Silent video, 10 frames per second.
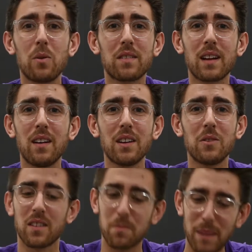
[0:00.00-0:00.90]
always telling you
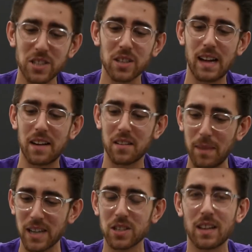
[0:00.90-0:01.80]
to specialize,
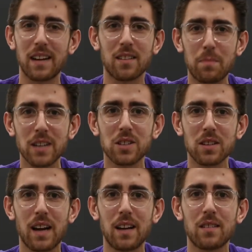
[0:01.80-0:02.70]
specialize,
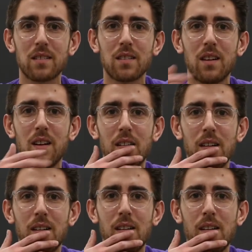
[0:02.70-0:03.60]
specialize.
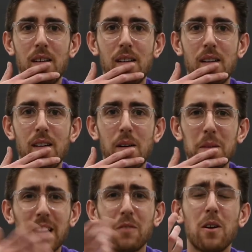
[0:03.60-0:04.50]

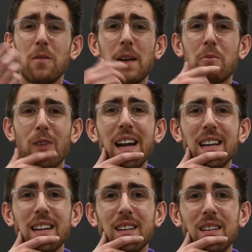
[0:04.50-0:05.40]
But I don't know if I'm
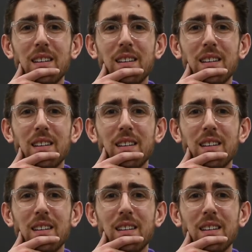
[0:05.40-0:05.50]
ready.